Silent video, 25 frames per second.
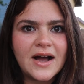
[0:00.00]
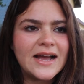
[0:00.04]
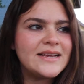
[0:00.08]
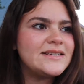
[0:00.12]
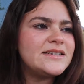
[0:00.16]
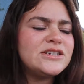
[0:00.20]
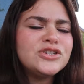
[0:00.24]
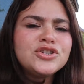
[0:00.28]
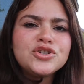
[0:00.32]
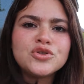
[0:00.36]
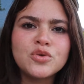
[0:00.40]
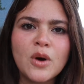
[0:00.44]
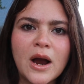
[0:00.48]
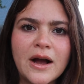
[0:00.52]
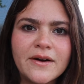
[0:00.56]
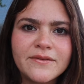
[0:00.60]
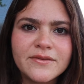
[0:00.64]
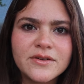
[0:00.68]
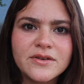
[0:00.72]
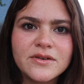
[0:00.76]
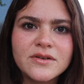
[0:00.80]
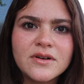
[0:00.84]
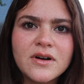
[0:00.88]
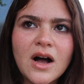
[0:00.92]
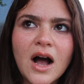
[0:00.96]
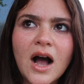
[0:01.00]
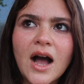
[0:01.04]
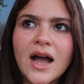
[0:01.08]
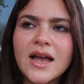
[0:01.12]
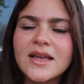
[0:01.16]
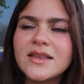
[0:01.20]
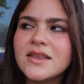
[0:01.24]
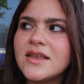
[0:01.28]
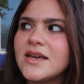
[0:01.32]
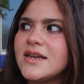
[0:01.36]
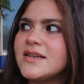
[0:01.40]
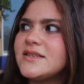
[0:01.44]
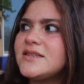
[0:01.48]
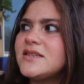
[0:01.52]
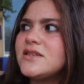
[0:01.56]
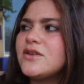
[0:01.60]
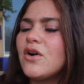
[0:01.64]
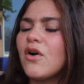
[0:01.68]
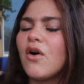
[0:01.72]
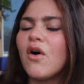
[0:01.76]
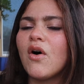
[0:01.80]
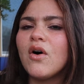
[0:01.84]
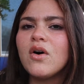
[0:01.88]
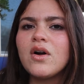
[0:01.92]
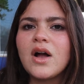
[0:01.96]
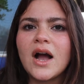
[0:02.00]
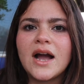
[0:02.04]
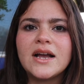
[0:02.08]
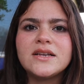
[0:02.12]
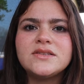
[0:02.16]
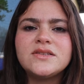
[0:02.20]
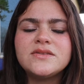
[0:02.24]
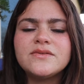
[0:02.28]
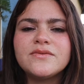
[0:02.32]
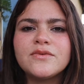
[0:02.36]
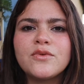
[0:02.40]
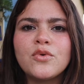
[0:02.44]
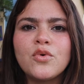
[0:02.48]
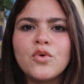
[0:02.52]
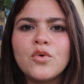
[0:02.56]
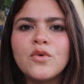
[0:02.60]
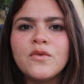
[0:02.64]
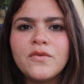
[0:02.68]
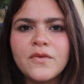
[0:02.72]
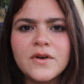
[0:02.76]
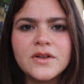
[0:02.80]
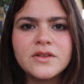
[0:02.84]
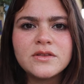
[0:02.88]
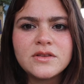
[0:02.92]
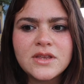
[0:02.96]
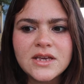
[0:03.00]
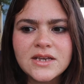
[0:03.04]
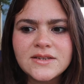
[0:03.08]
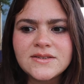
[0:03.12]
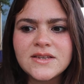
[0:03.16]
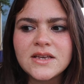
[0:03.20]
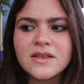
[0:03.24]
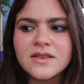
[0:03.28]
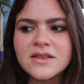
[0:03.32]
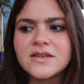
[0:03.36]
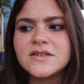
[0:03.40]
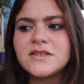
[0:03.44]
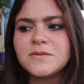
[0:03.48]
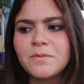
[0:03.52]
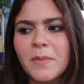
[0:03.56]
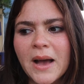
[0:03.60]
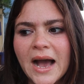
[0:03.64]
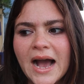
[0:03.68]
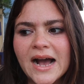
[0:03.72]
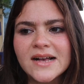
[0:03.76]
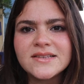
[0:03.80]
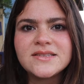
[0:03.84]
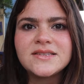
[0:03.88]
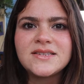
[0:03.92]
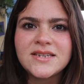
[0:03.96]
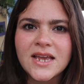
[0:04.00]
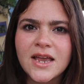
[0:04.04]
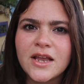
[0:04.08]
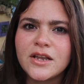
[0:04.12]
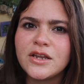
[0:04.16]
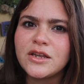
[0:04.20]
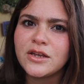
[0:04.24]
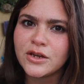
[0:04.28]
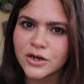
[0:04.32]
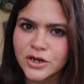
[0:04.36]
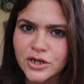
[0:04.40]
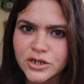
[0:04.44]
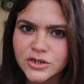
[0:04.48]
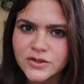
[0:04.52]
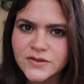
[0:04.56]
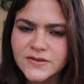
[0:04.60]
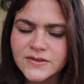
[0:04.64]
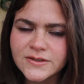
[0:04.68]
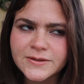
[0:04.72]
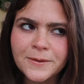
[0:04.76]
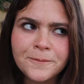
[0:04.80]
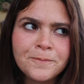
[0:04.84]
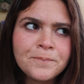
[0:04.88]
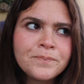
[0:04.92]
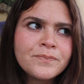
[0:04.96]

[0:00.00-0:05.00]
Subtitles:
I did travel. I did all kinds of cool, fun things in this past 10 years.